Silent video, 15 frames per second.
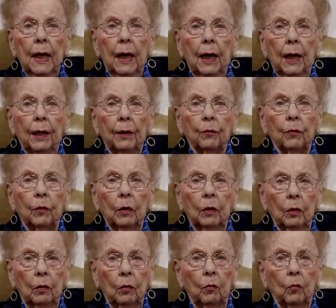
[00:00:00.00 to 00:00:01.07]
And
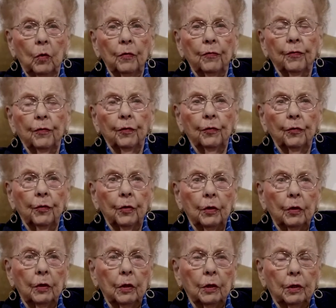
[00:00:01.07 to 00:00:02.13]
we flew,
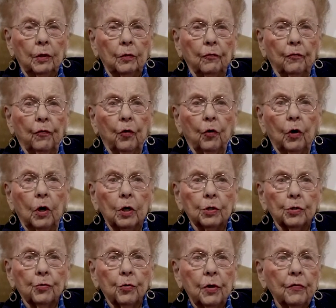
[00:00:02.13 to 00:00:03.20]
for our
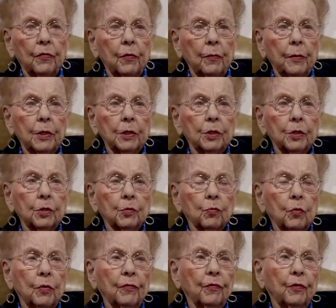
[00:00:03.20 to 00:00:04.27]
strafing missions,
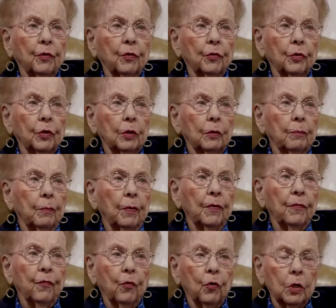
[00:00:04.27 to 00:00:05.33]
we flew the
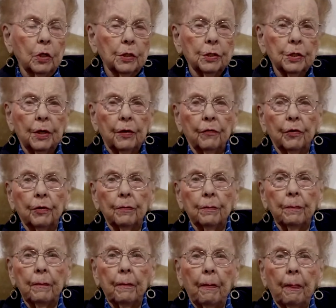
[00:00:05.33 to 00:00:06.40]
P-47
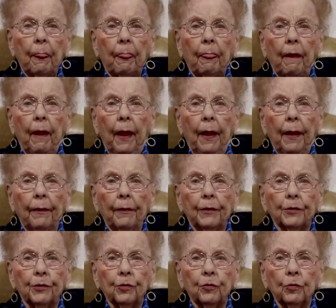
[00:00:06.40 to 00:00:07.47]
and the
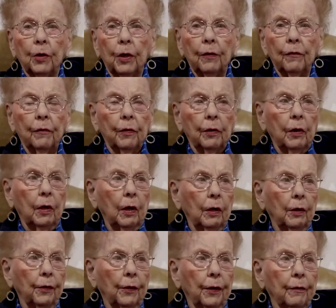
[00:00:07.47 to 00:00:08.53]
two Navy
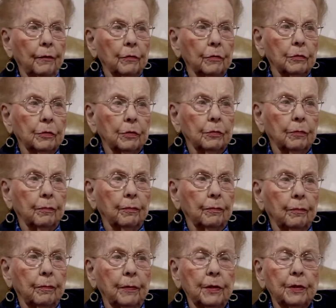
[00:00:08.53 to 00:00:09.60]
Helldivers, the
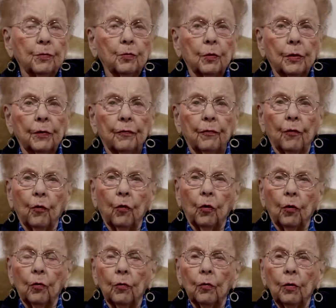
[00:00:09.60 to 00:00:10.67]

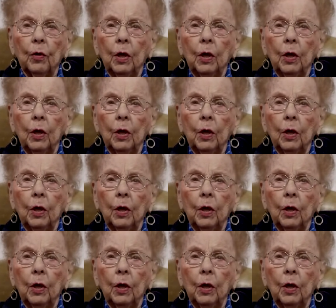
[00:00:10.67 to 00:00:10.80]
V-24,